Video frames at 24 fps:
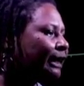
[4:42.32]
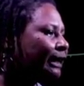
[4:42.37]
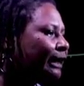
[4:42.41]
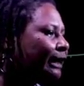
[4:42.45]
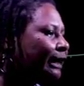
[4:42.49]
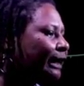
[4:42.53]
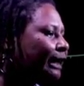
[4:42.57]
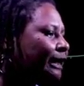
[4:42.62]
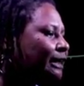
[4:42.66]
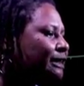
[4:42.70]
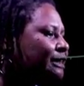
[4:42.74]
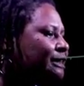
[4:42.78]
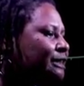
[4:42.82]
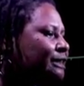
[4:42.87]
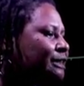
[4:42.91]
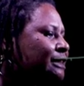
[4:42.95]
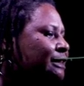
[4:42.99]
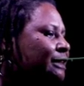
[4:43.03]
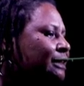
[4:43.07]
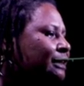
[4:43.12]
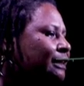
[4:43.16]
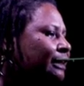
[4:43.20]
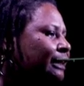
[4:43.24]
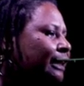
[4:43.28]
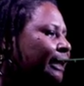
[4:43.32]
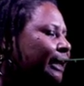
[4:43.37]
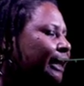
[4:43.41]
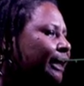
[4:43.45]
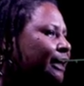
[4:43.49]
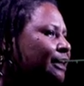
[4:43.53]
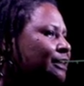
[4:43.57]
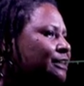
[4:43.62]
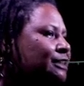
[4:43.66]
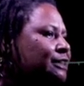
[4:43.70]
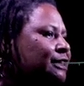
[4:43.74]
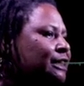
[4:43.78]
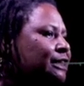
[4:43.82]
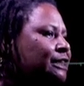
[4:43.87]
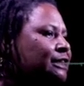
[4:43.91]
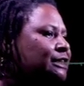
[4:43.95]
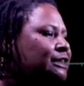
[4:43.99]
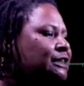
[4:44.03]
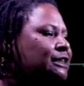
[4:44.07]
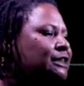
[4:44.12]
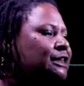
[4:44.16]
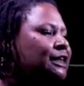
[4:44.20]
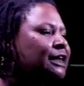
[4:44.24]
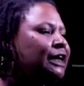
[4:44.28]

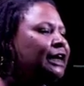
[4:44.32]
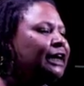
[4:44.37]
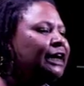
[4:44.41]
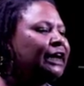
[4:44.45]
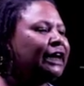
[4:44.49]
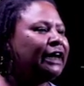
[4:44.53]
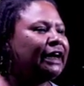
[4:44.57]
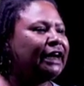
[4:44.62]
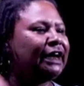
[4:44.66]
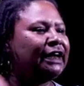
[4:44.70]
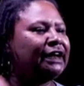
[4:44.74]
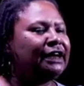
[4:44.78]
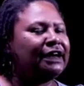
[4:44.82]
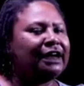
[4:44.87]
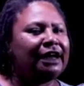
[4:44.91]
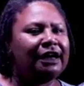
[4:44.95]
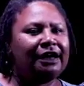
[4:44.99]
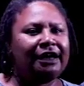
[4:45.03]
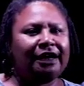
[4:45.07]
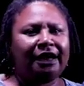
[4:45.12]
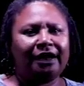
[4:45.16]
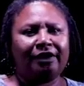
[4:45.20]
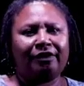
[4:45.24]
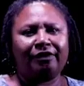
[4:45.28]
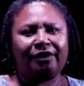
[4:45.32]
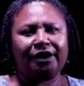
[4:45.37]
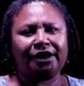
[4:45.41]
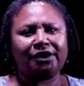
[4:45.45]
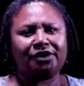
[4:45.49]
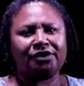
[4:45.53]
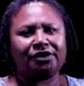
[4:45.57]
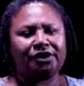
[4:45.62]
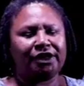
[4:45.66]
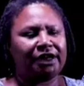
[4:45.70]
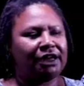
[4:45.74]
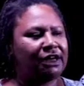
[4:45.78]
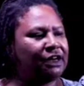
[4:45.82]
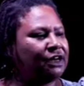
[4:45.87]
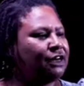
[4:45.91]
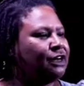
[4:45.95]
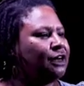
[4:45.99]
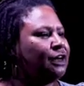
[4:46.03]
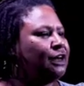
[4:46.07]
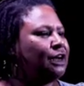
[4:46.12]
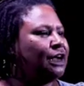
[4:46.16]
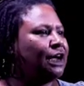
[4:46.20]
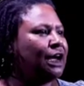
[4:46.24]
x-axis and the direction